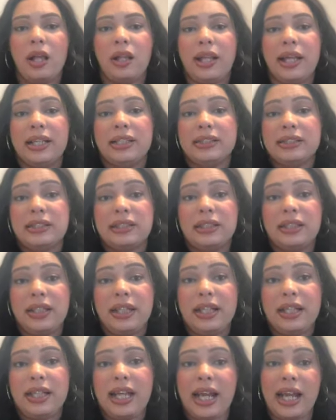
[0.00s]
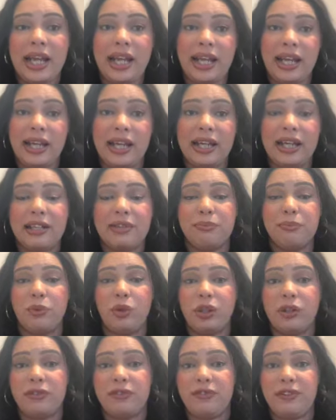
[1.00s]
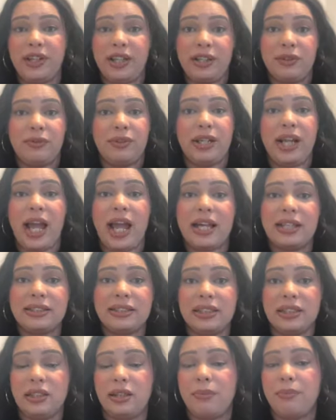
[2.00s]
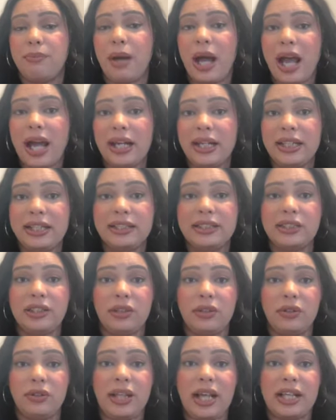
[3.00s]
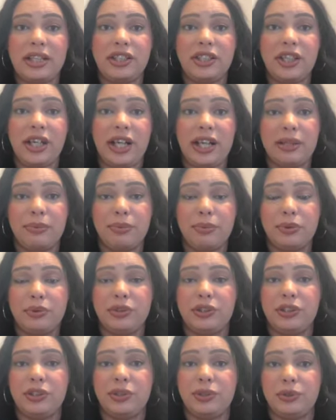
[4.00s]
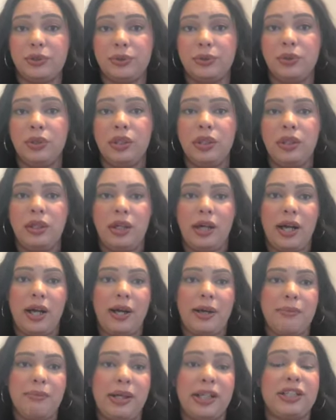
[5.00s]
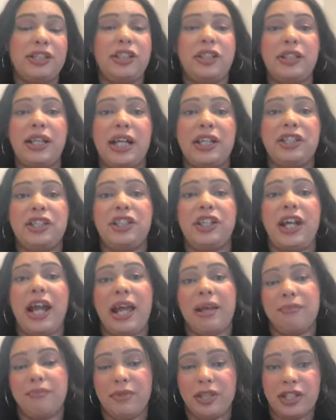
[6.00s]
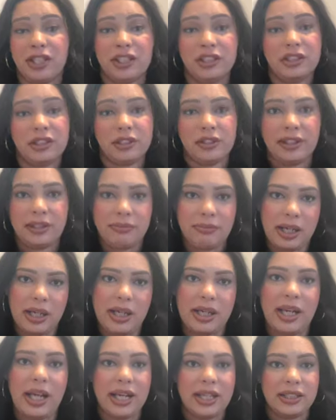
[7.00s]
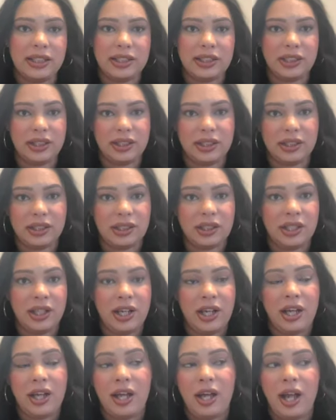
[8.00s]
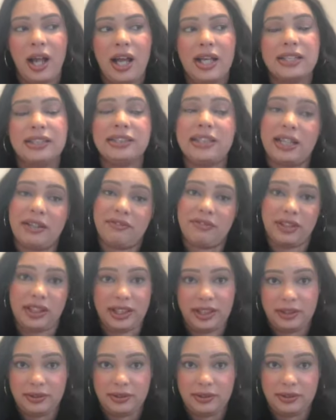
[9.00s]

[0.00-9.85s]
insulin and morphine reacts in the body, so that you're able to make sure that you're administering medication safely.